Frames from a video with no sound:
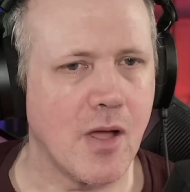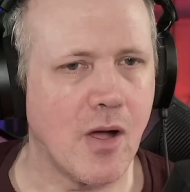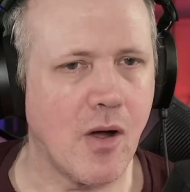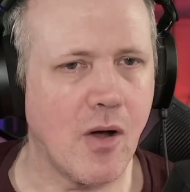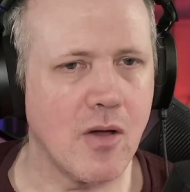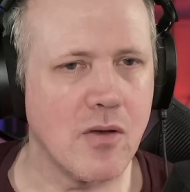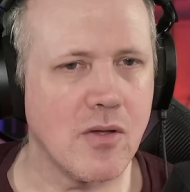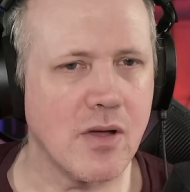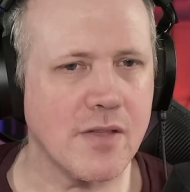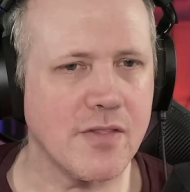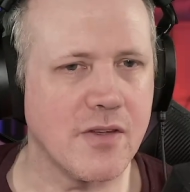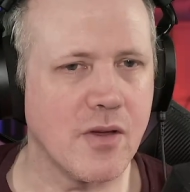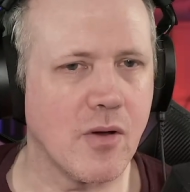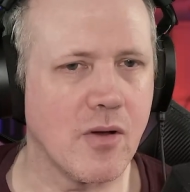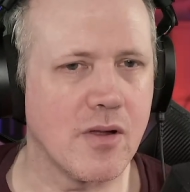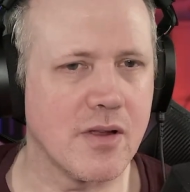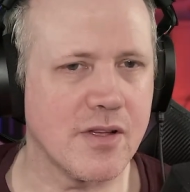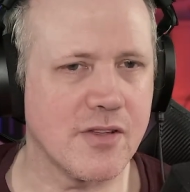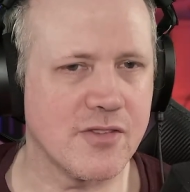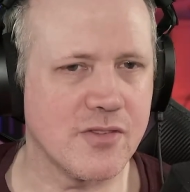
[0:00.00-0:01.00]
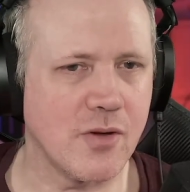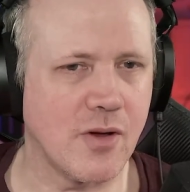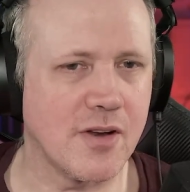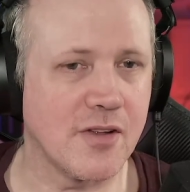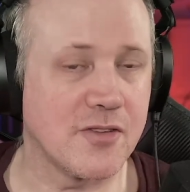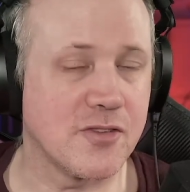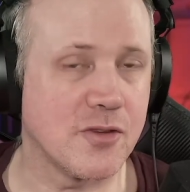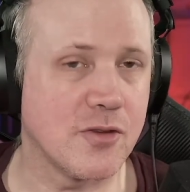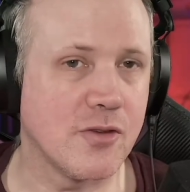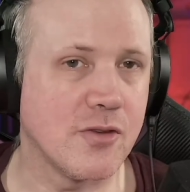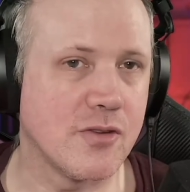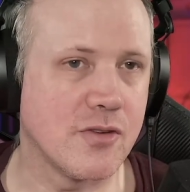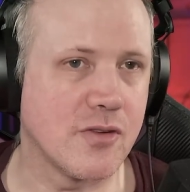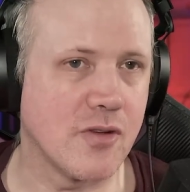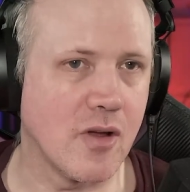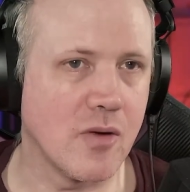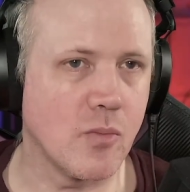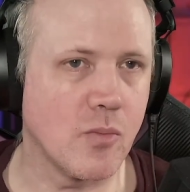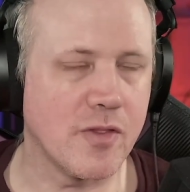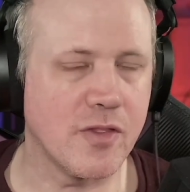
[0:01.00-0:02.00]
I like the Aural Exciter turned
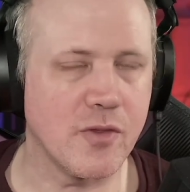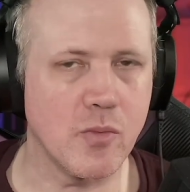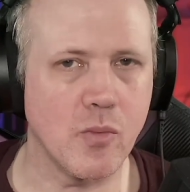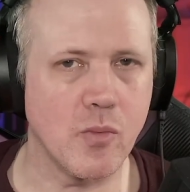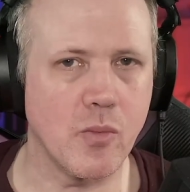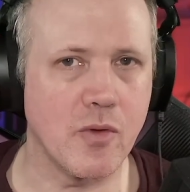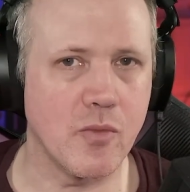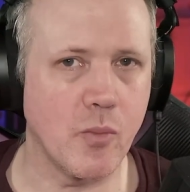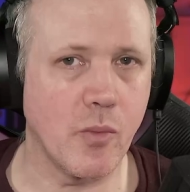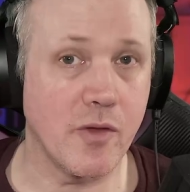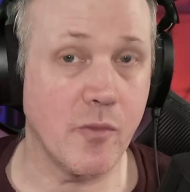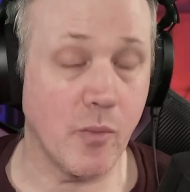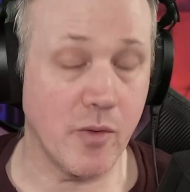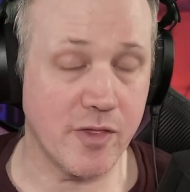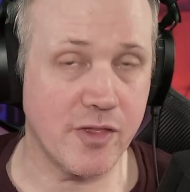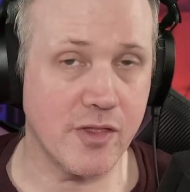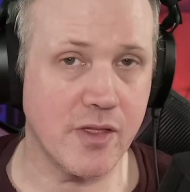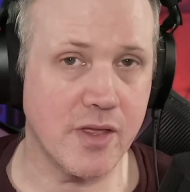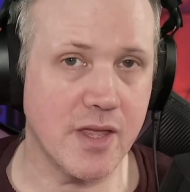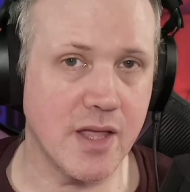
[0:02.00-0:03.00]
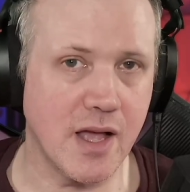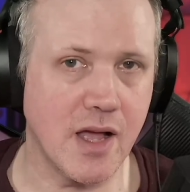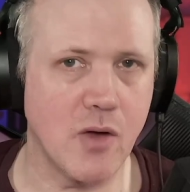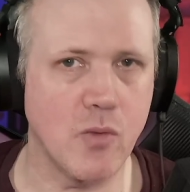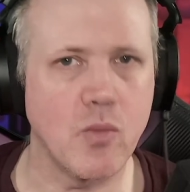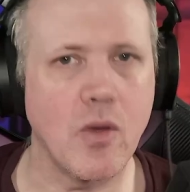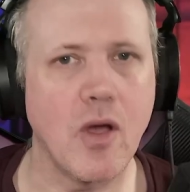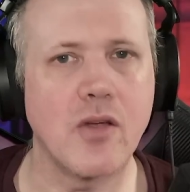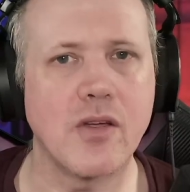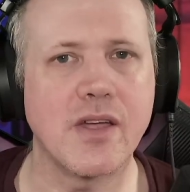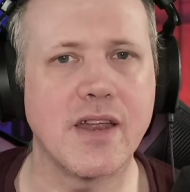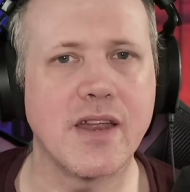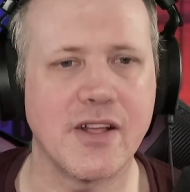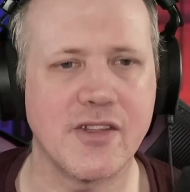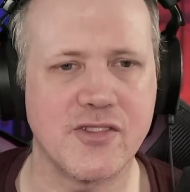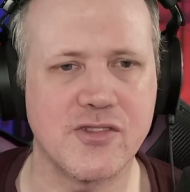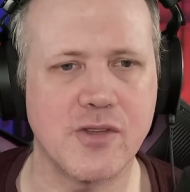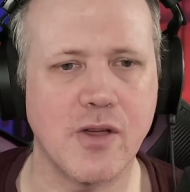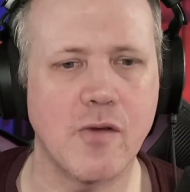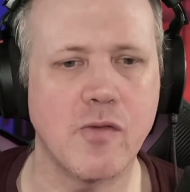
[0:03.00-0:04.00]
on with the RØDE Connect
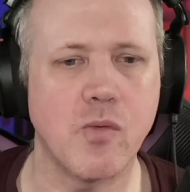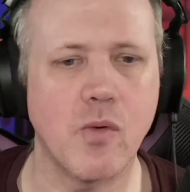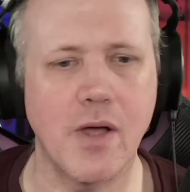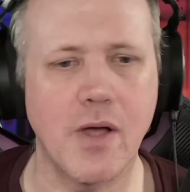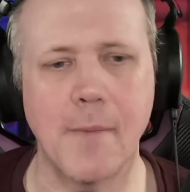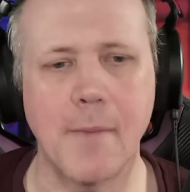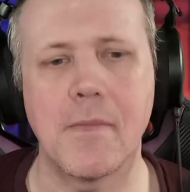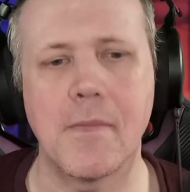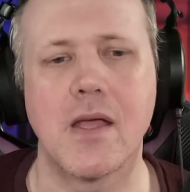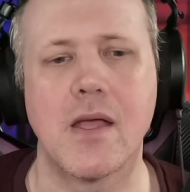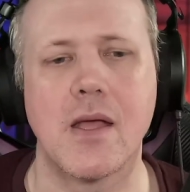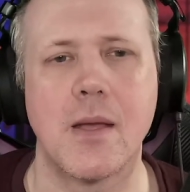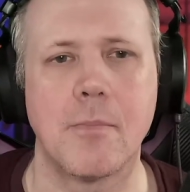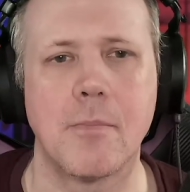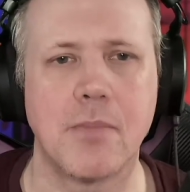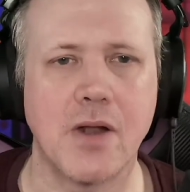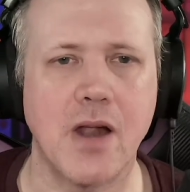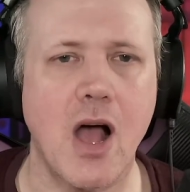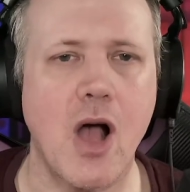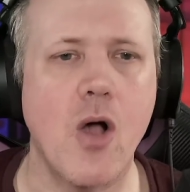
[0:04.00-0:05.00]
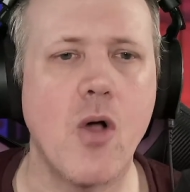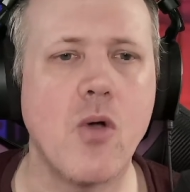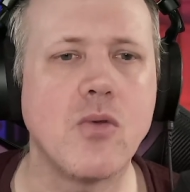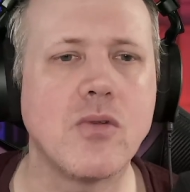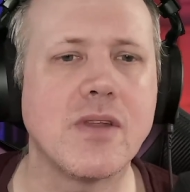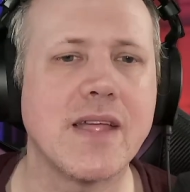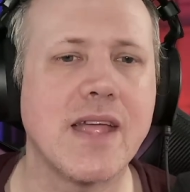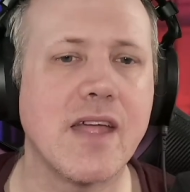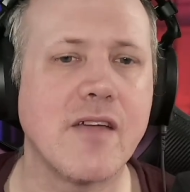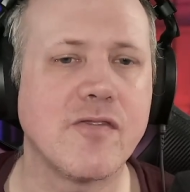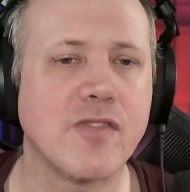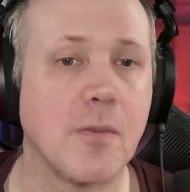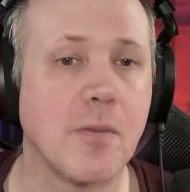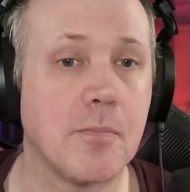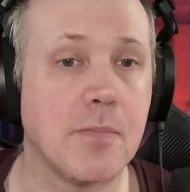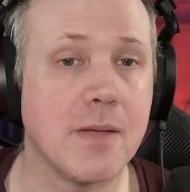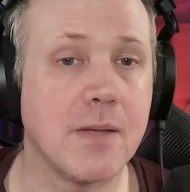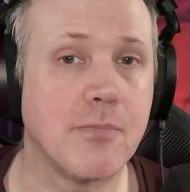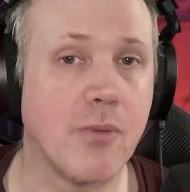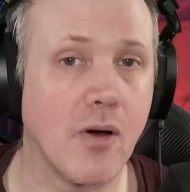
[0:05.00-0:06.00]
software, but only if the
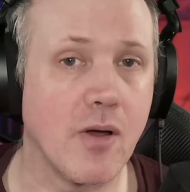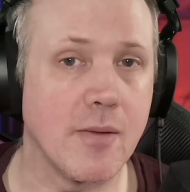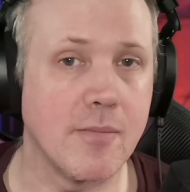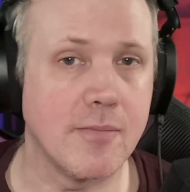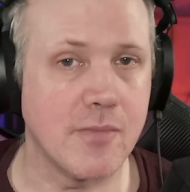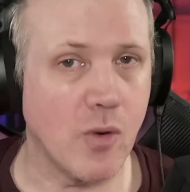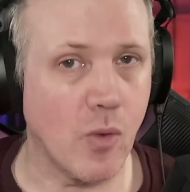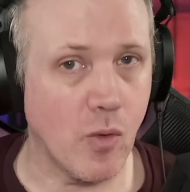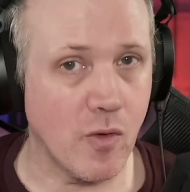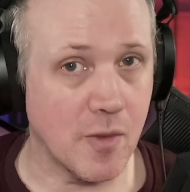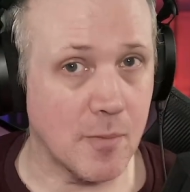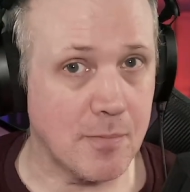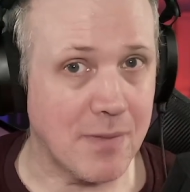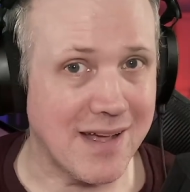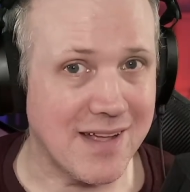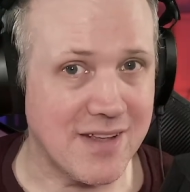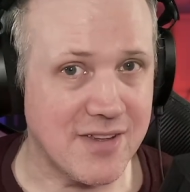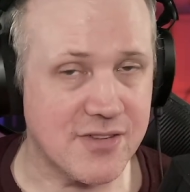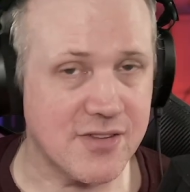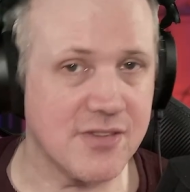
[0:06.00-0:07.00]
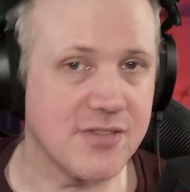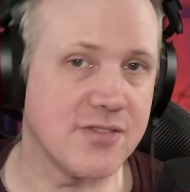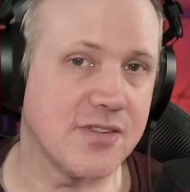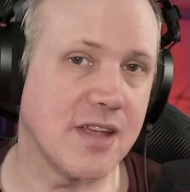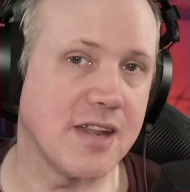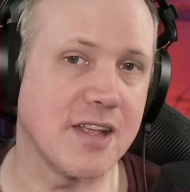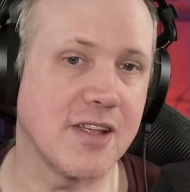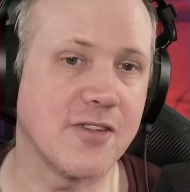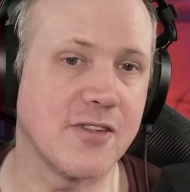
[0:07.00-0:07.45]
big bottom or the bass setting